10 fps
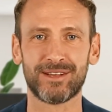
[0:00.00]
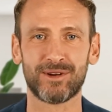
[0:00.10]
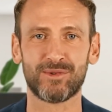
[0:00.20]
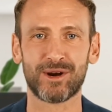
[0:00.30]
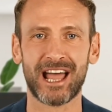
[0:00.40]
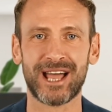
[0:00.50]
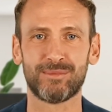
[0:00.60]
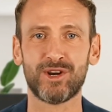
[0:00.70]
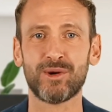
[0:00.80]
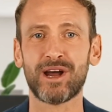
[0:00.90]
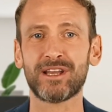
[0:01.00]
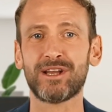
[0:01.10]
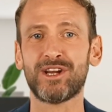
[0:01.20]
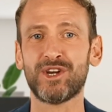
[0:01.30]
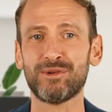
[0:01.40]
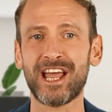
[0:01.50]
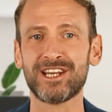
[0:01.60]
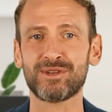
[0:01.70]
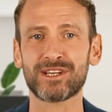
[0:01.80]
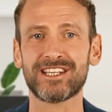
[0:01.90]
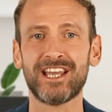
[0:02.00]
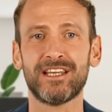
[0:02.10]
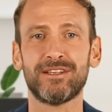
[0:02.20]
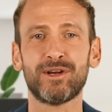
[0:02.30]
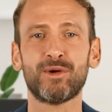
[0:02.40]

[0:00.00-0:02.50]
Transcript: we're happy to welcome you as a reseller.